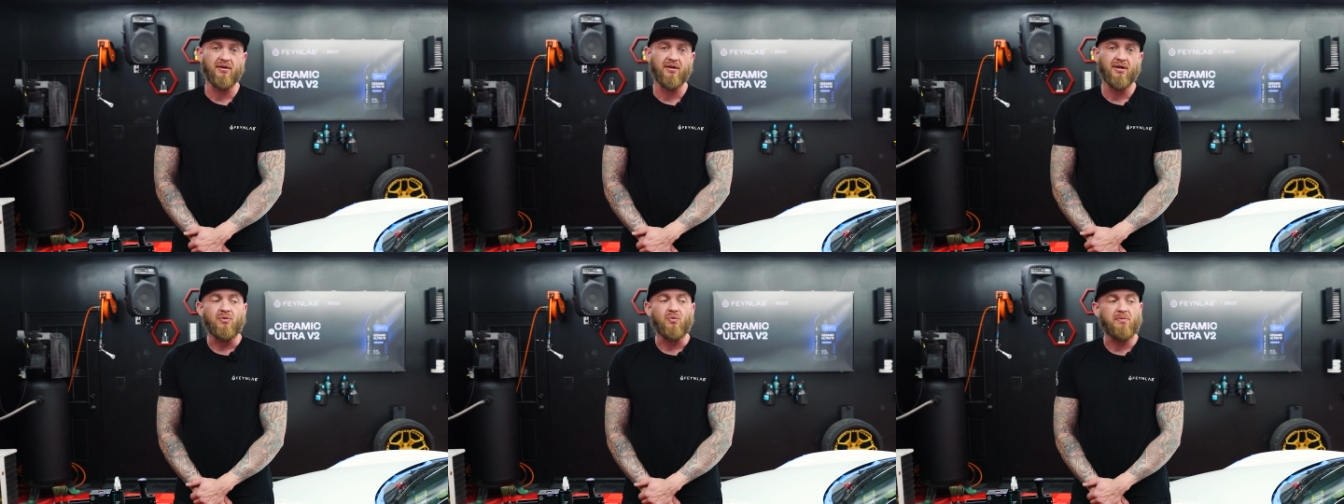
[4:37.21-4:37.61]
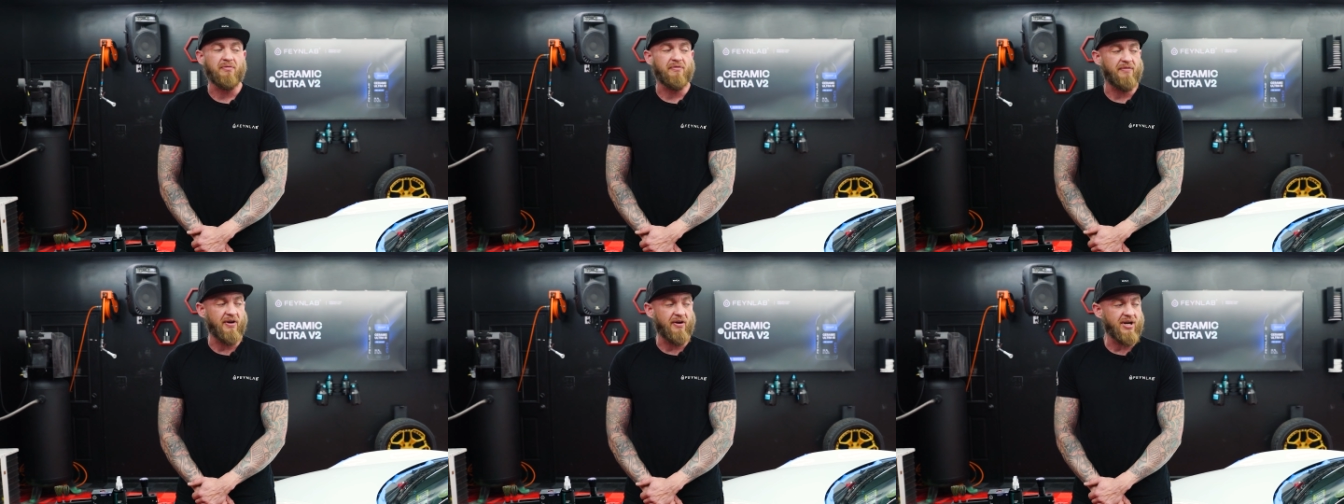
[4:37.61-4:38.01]
You want to
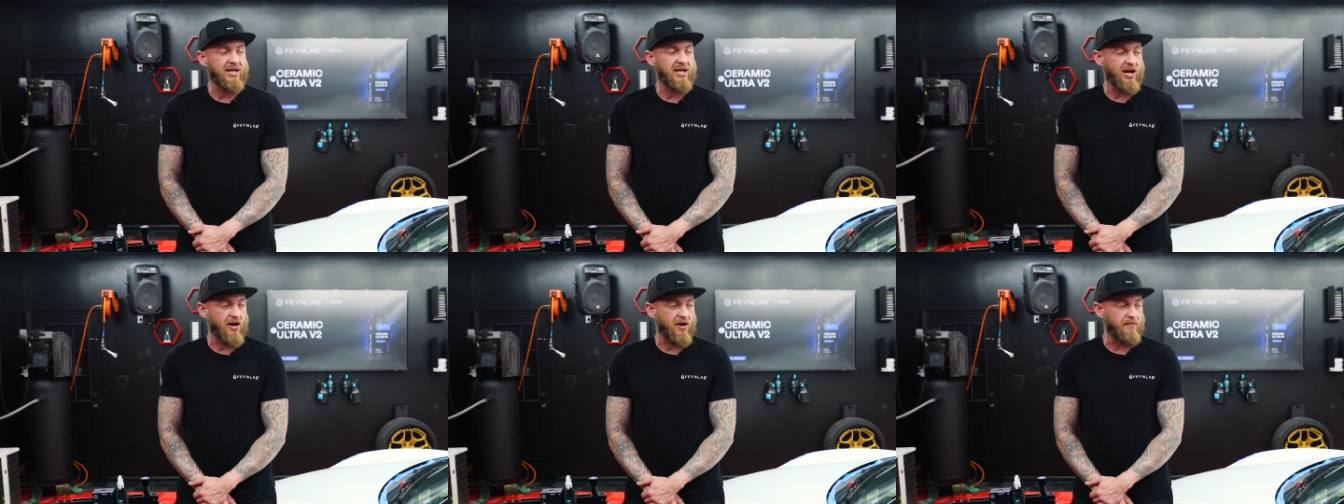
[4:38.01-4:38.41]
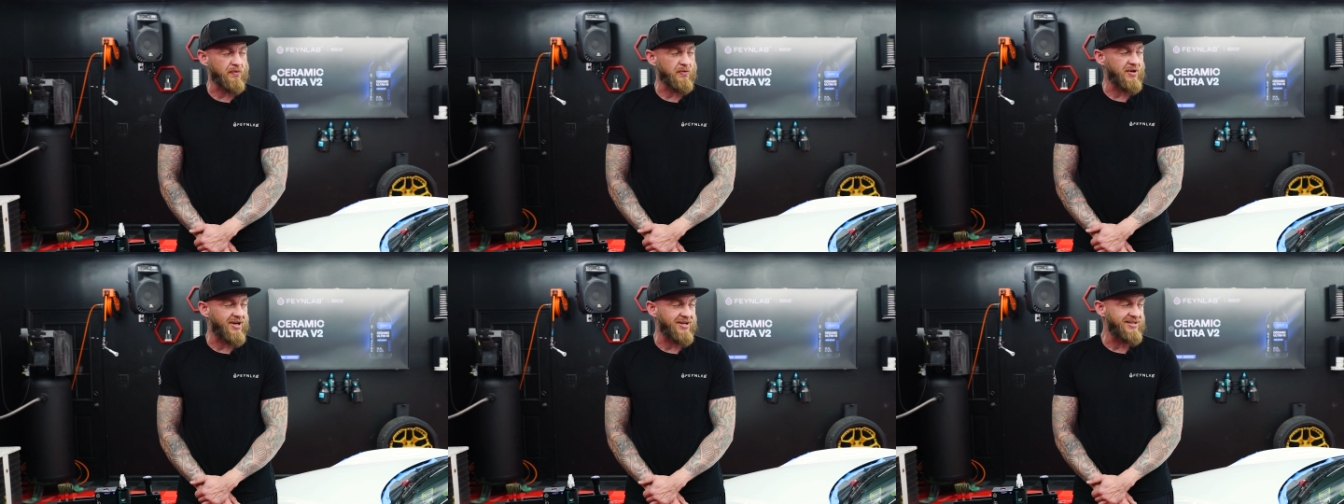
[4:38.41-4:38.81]
be very careful
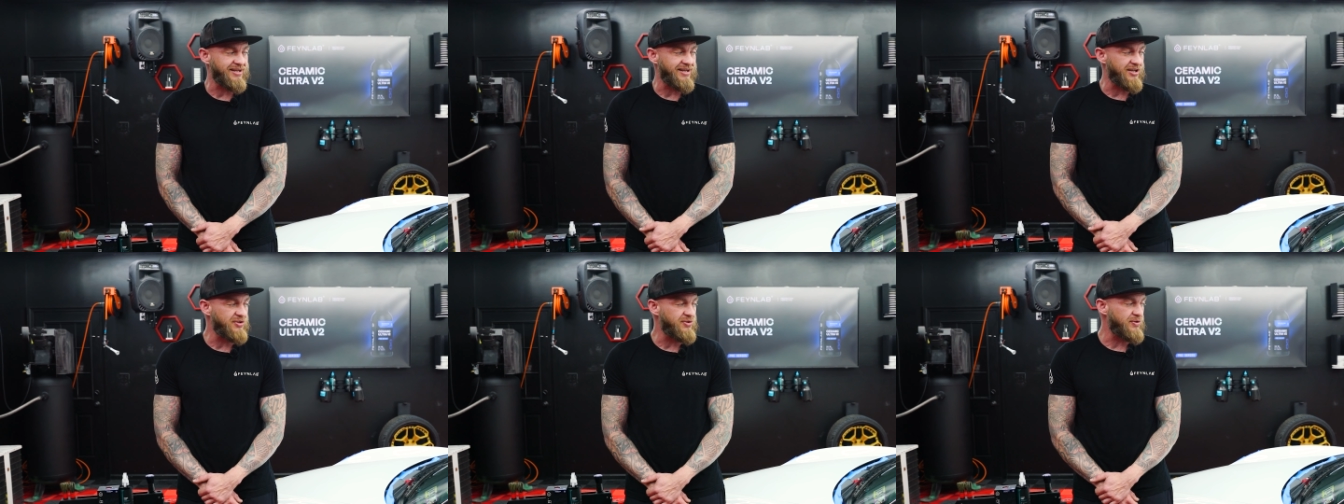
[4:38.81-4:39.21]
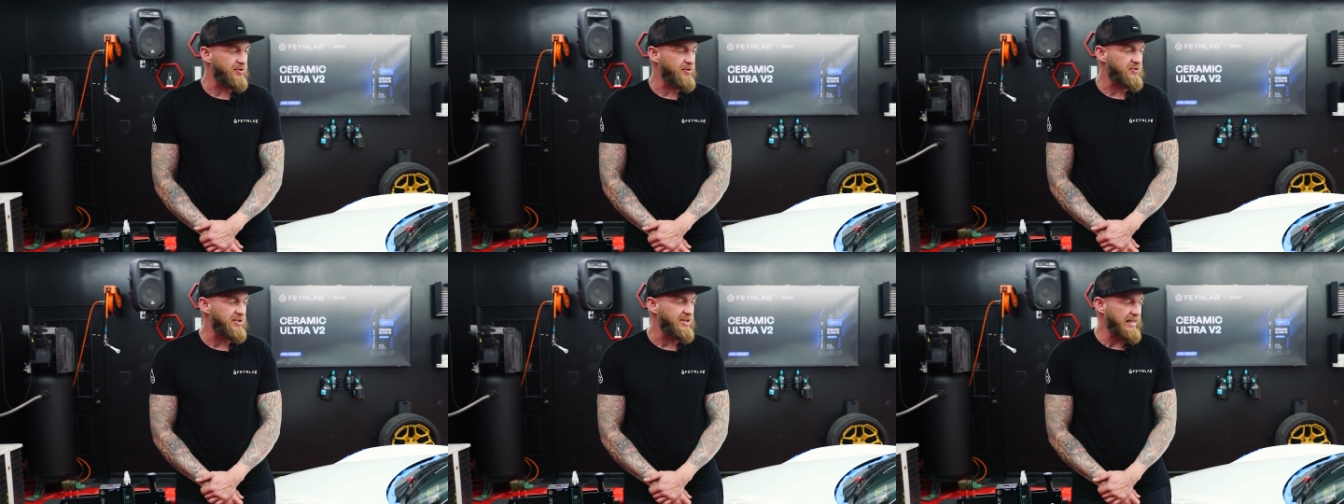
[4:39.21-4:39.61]
not to
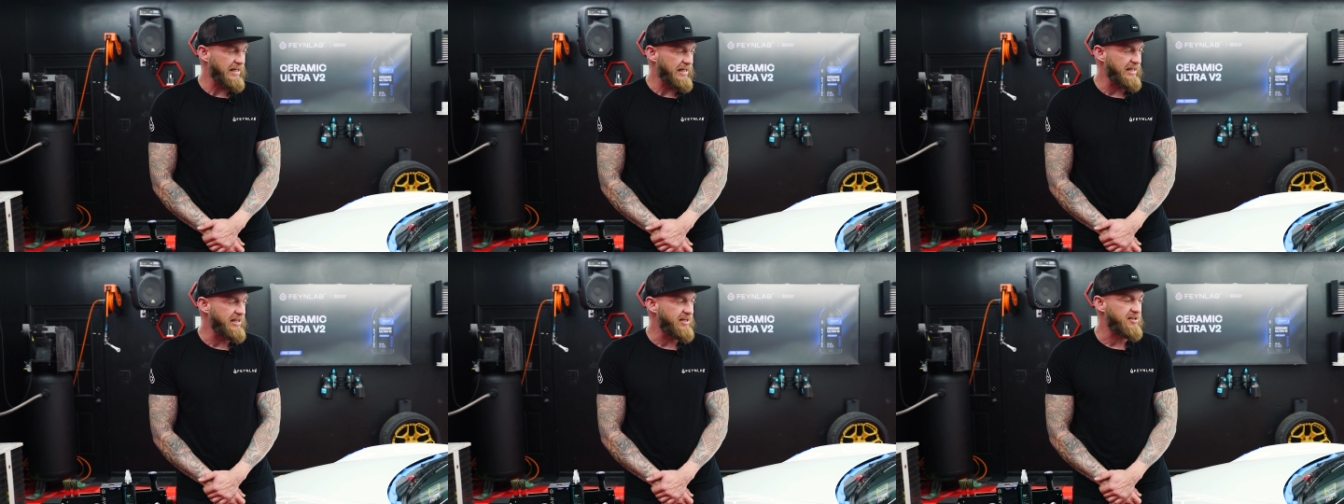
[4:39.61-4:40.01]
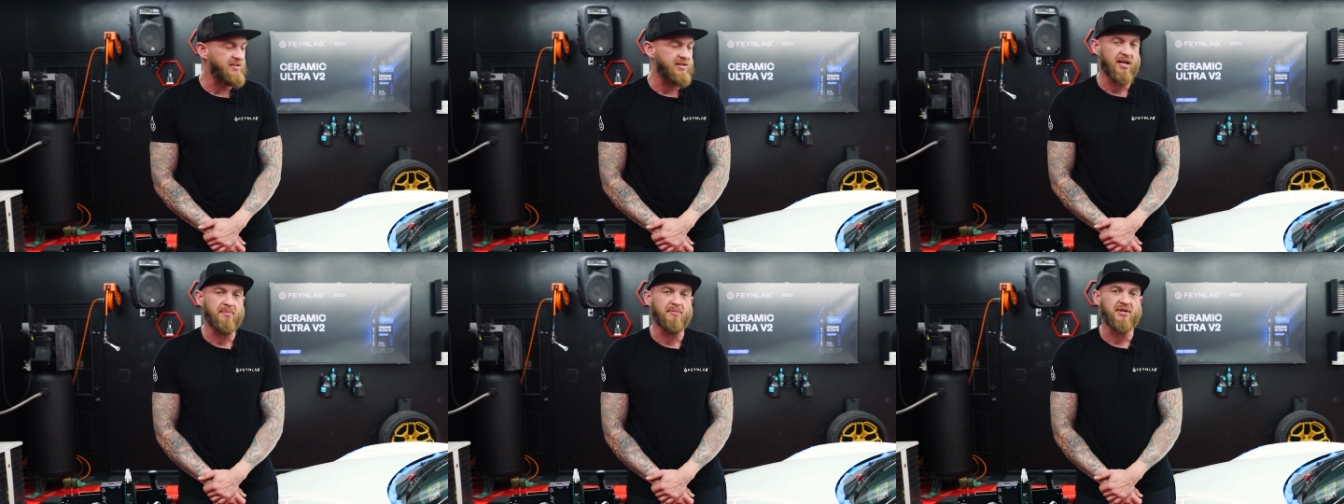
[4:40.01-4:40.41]
introduce any
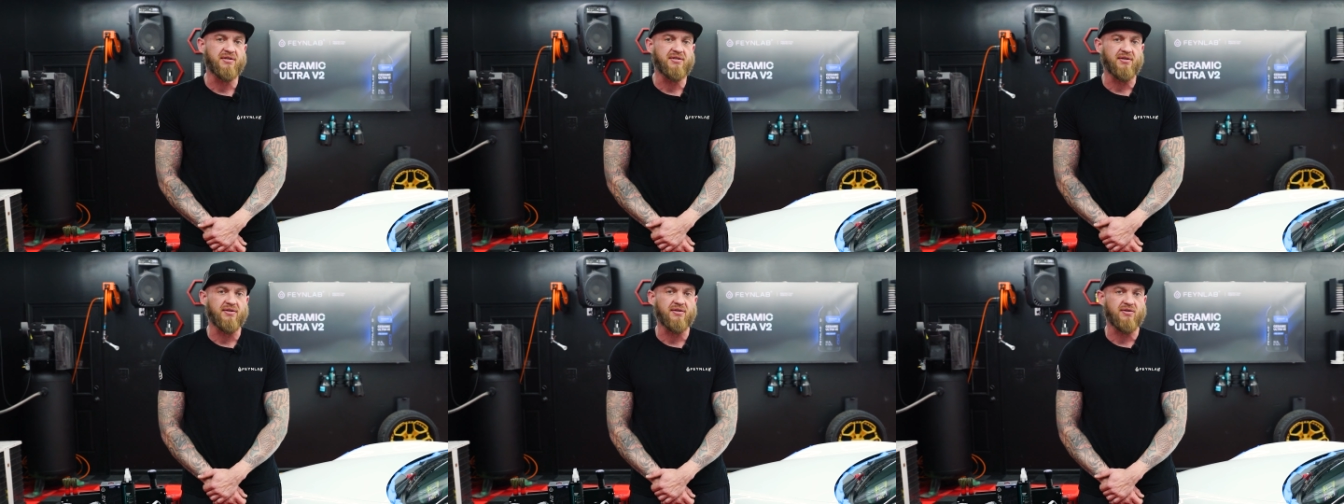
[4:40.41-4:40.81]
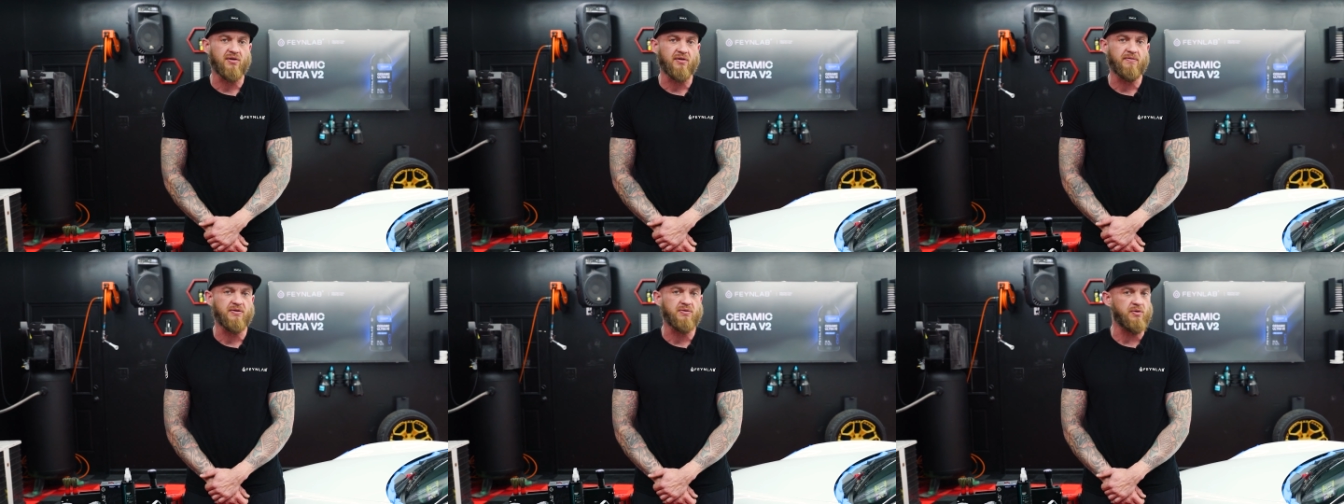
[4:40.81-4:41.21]
contaminants to the
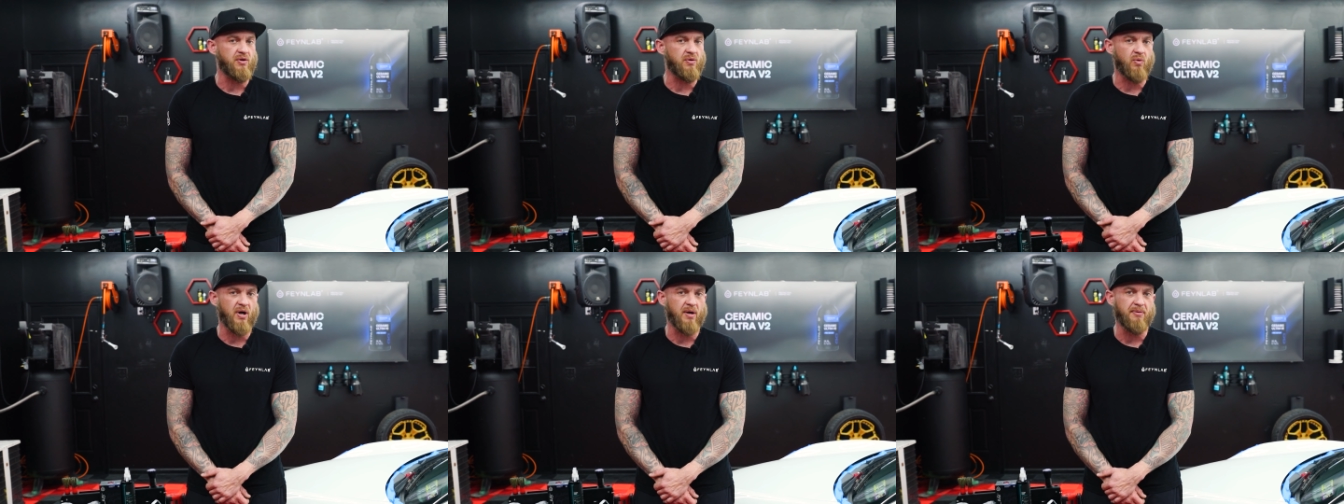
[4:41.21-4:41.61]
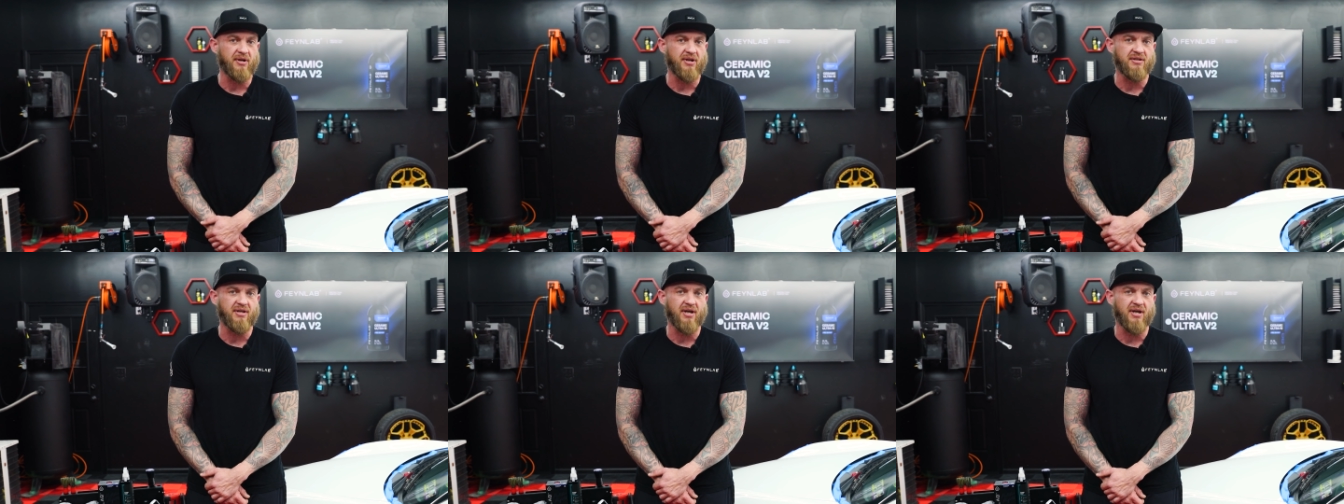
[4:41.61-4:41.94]
surface when you're wiping it